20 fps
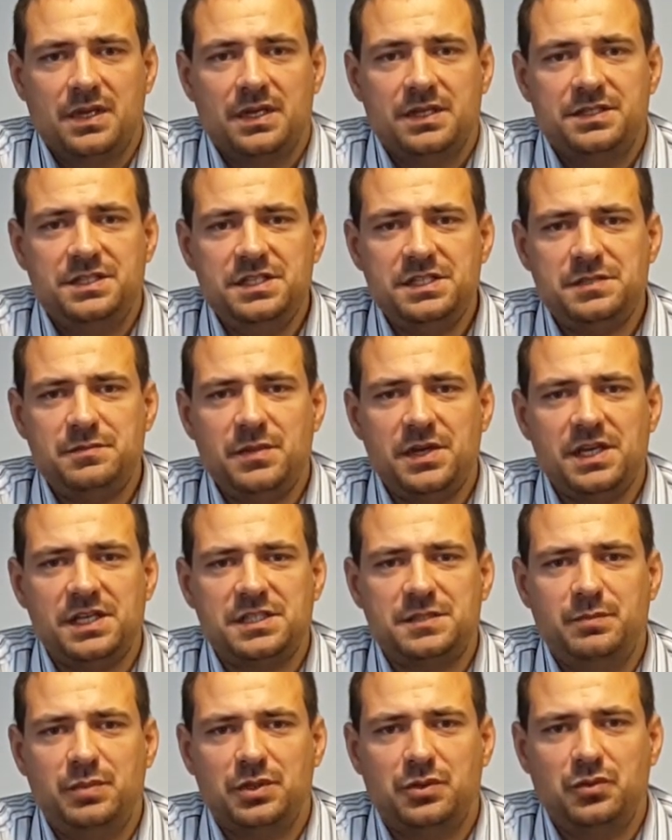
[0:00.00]
This
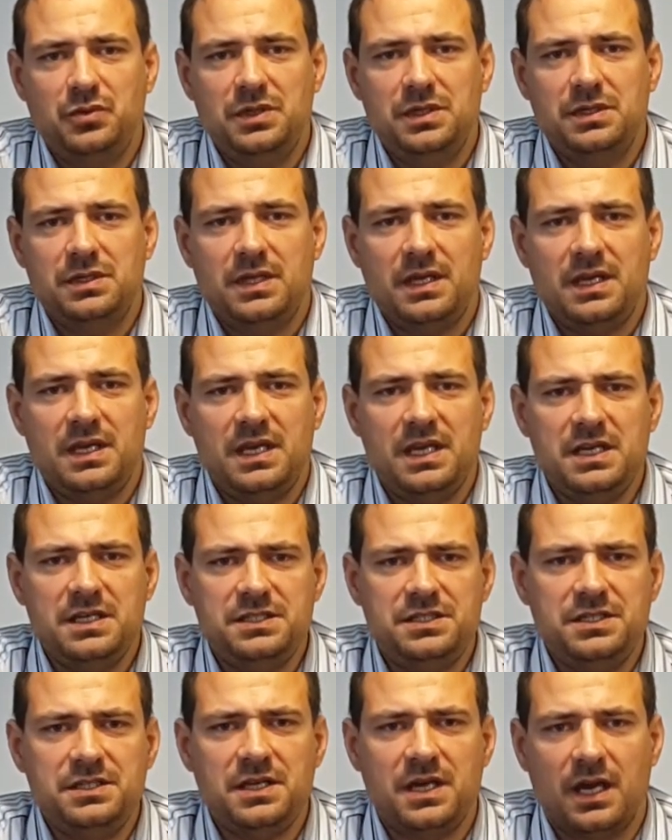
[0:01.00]
makes between
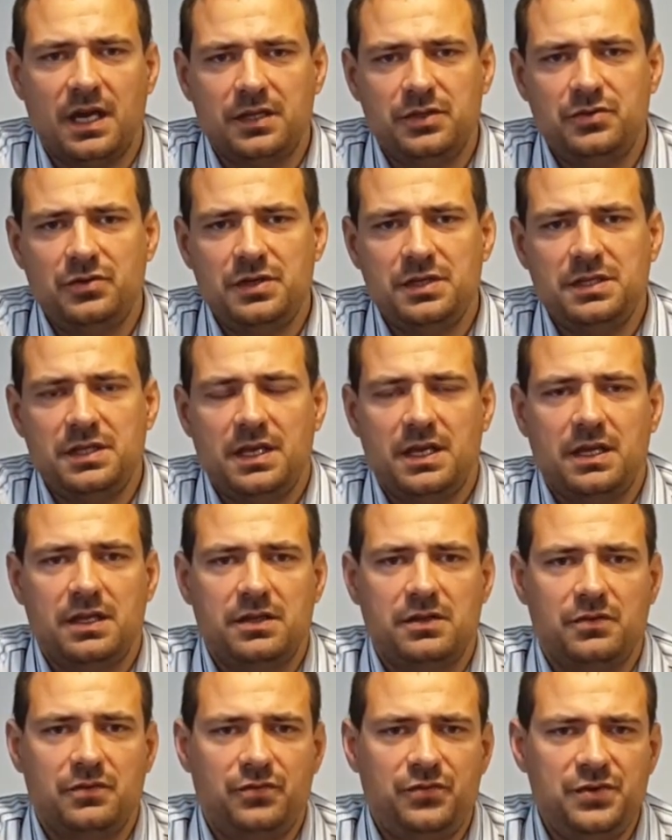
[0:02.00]
1800
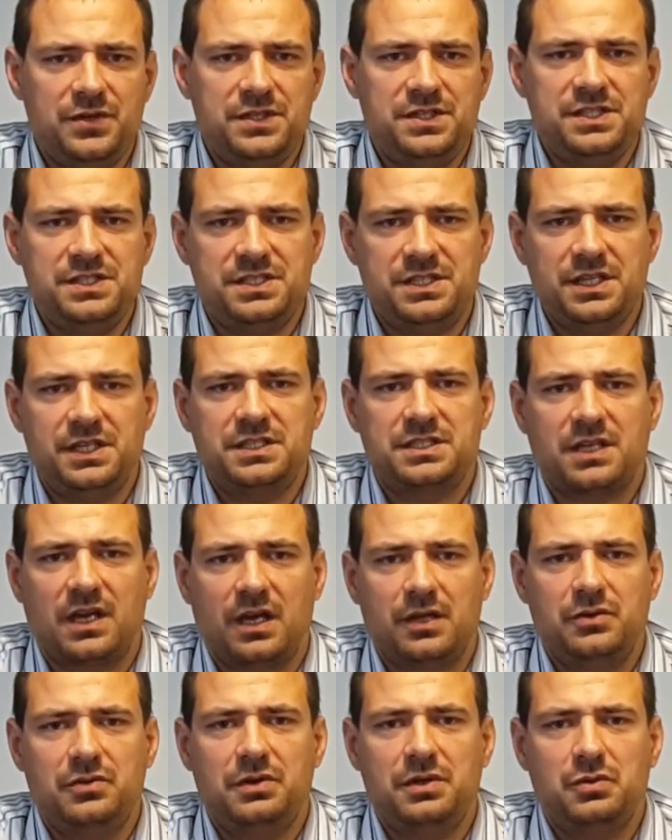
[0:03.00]
and
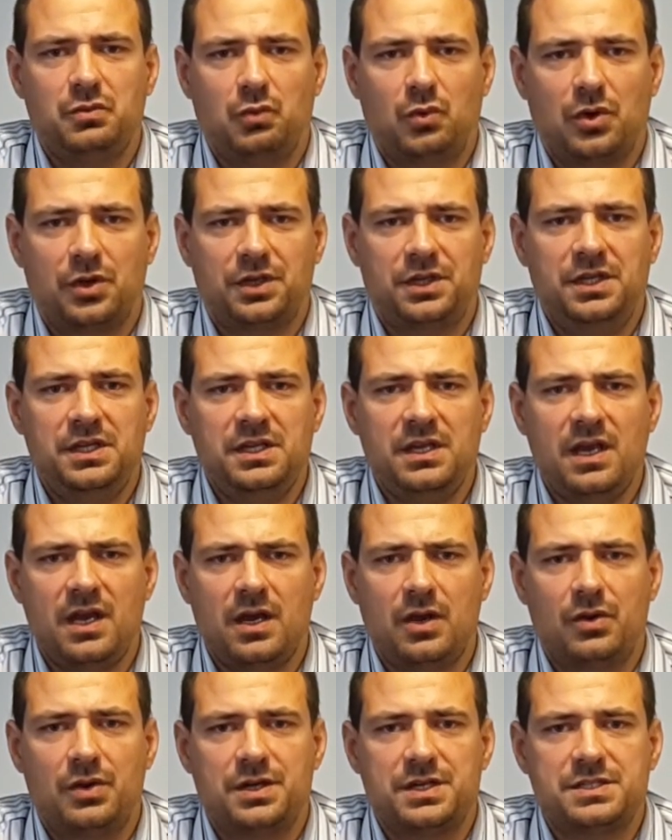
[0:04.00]
3600 working
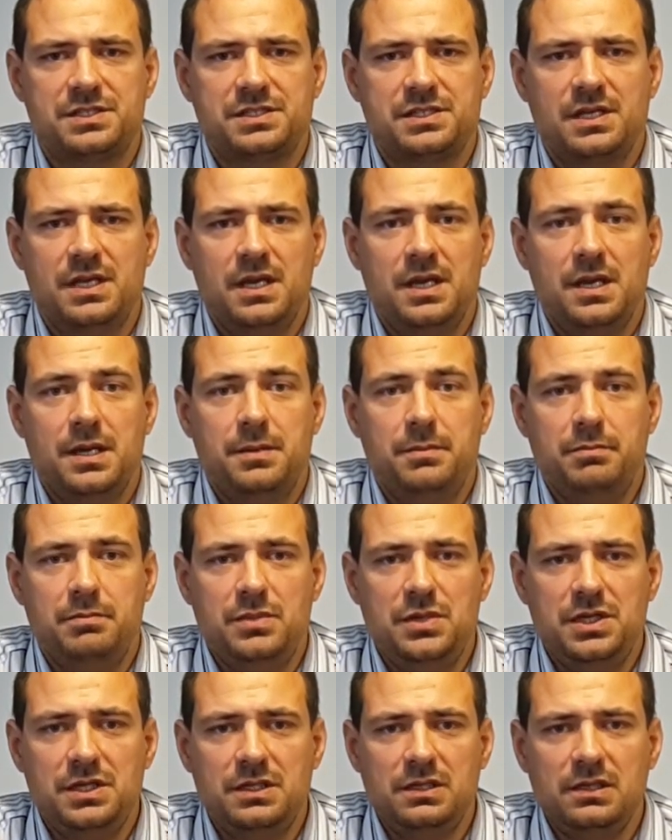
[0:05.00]
hours.
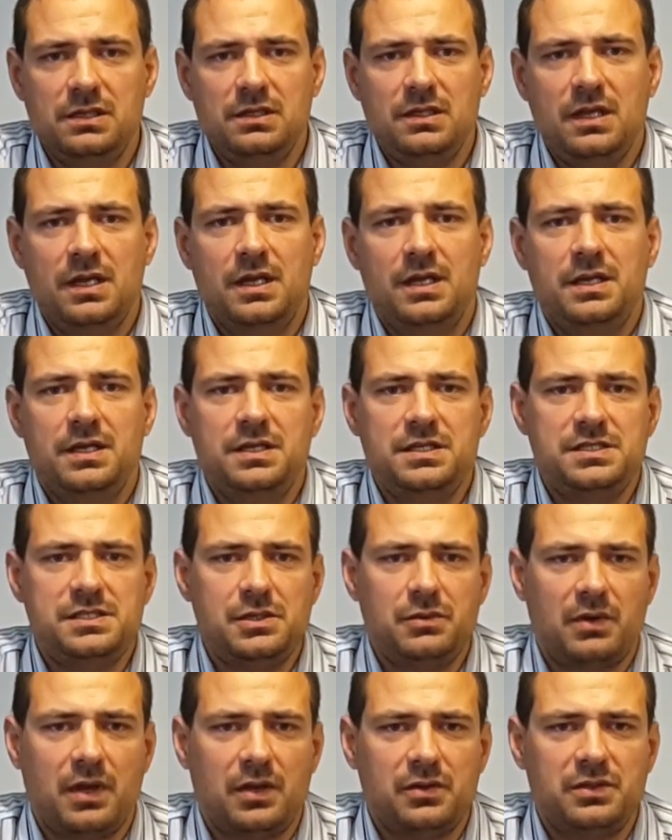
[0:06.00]
Middle is
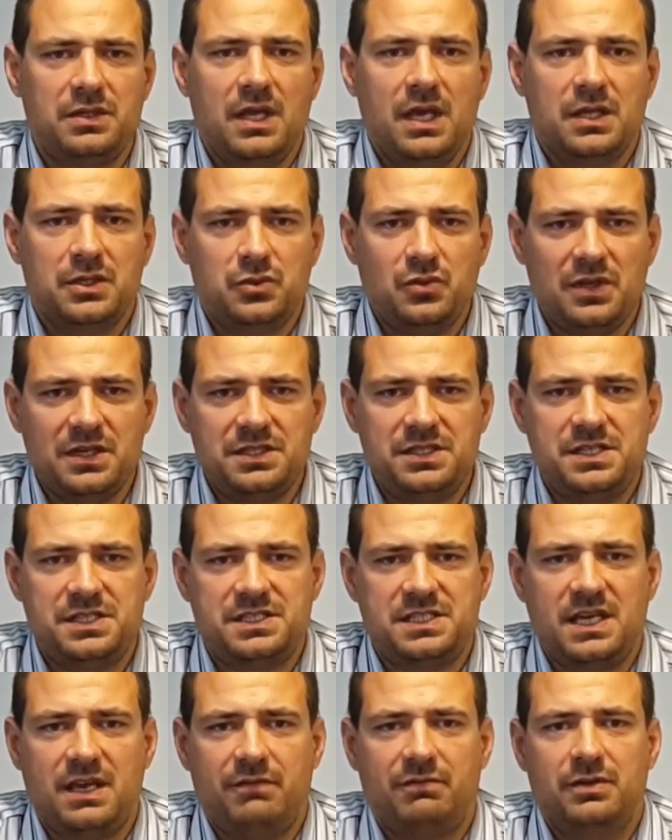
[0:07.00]
around
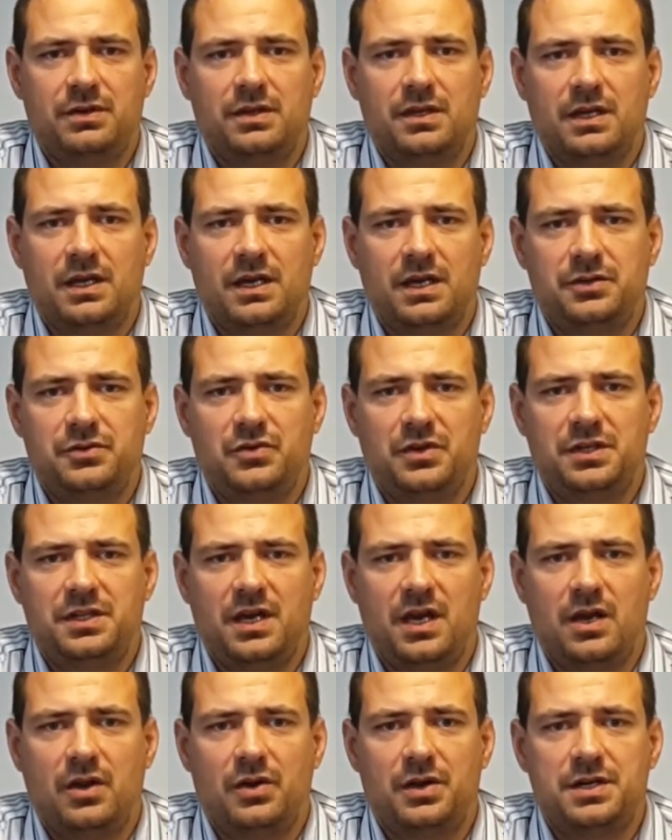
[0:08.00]
2700
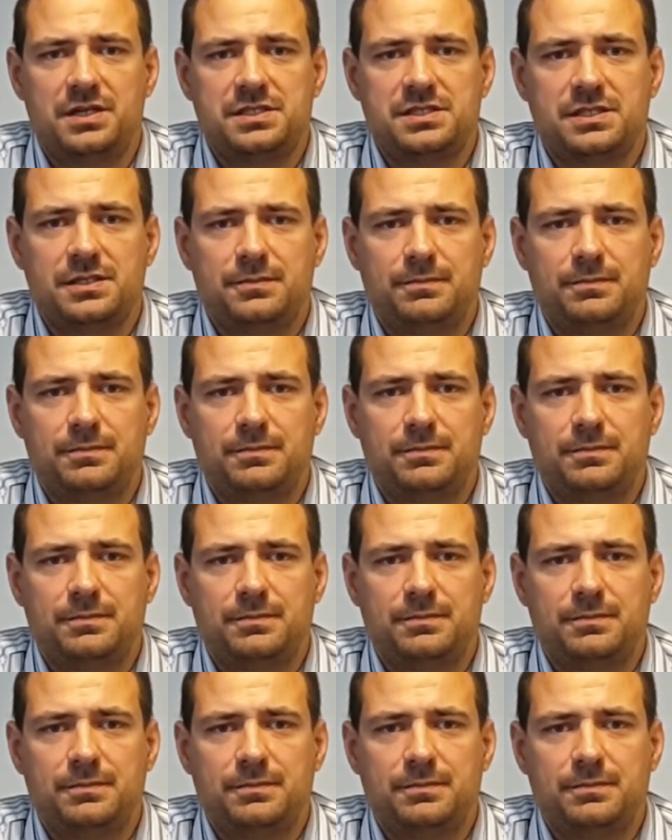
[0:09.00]
hours.